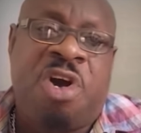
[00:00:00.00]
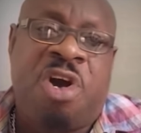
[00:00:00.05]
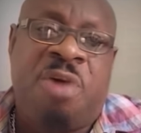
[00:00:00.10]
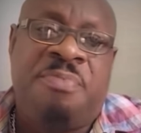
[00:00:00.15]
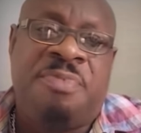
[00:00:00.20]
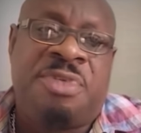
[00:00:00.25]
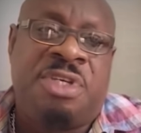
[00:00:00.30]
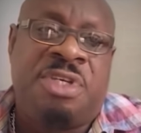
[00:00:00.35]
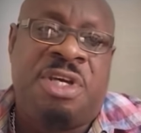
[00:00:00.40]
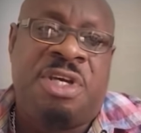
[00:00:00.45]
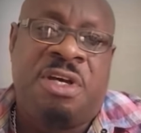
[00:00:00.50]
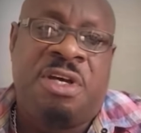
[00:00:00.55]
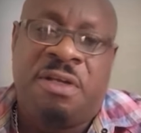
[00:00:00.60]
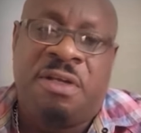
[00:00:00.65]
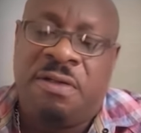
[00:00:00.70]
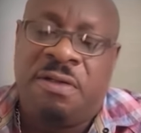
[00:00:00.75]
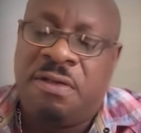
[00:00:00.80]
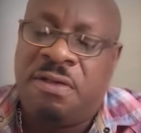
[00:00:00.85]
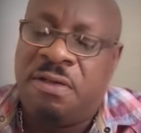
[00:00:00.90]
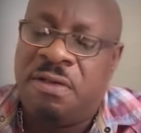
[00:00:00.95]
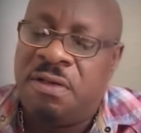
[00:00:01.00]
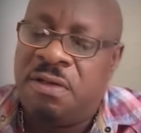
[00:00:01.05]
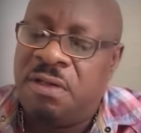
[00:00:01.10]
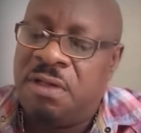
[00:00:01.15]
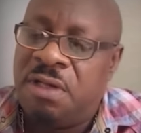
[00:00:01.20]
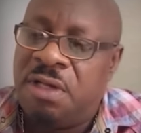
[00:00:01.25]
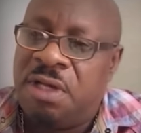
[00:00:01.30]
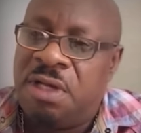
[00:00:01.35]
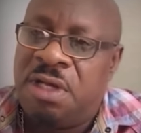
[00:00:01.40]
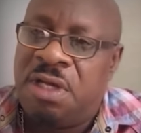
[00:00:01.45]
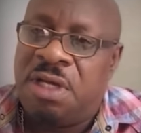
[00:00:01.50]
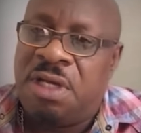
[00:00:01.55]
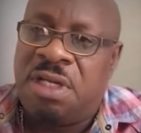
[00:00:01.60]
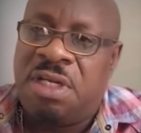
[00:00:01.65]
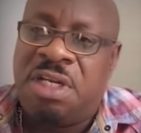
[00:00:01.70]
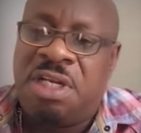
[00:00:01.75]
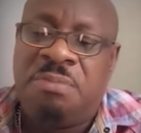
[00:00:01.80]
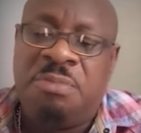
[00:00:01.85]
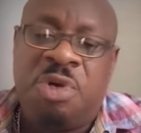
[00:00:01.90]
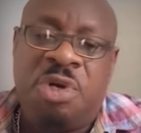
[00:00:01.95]
come to you,
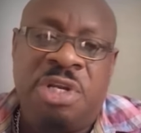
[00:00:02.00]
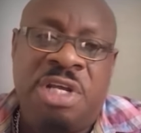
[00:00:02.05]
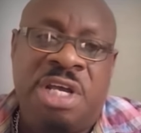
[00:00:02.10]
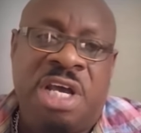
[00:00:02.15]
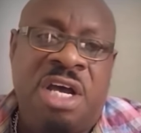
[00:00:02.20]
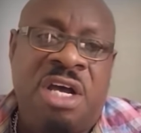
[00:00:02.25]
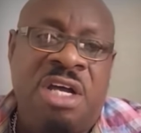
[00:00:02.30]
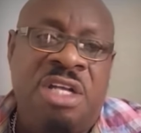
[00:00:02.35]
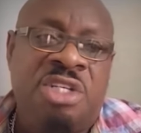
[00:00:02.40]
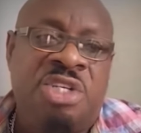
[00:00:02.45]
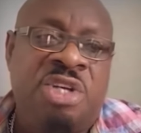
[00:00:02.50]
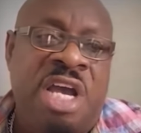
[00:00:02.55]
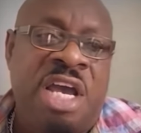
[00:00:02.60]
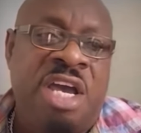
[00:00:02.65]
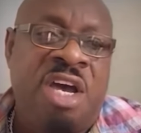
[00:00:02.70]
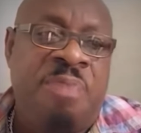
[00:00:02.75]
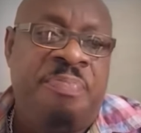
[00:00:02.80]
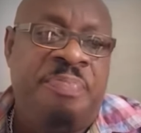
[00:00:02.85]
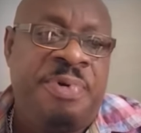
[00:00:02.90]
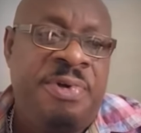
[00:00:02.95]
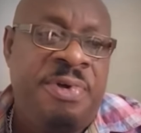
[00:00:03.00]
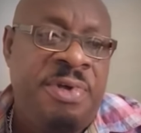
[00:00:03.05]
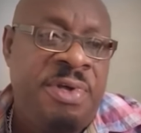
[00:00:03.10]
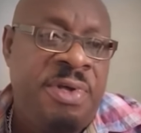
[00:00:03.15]
the money have to dry up.